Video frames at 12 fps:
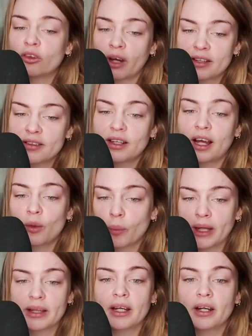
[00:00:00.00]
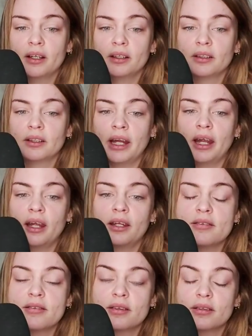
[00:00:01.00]
granted, I went there
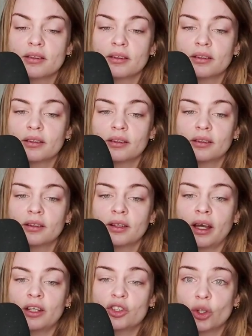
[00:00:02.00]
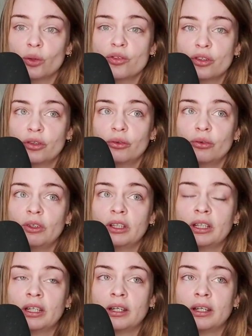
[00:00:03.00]
and I chose to.